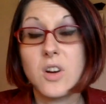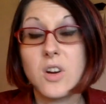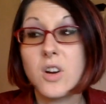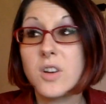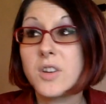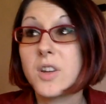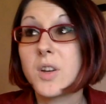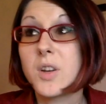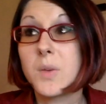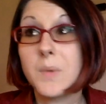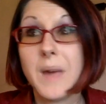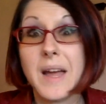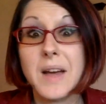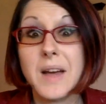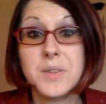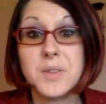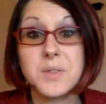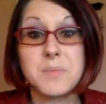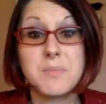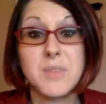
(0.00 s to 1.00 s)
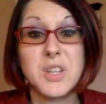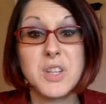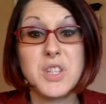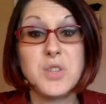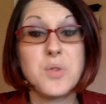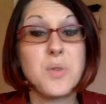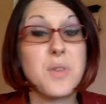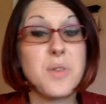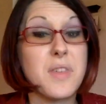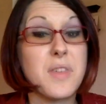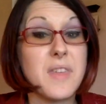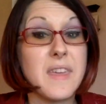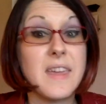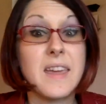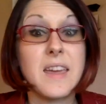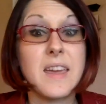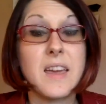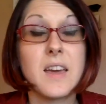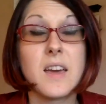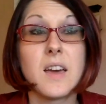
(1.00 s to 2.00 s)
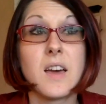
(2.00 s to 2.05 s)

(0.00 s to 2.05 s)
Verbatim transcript: all year round, when you think